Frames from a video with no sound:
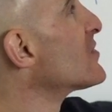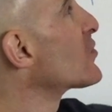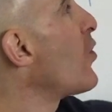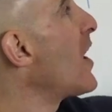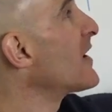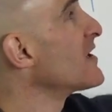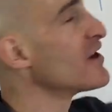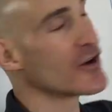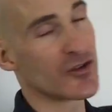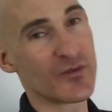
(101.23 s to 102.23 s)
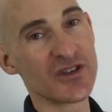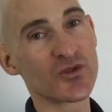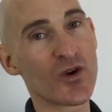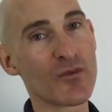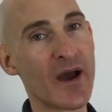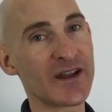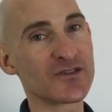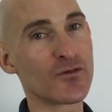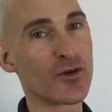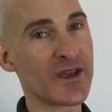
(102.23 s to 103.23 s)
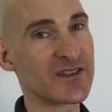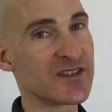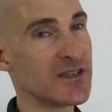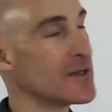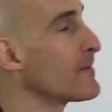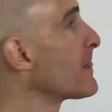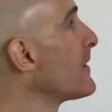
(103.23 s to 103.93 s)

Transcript: this quantity here, the b squared minus 4ac,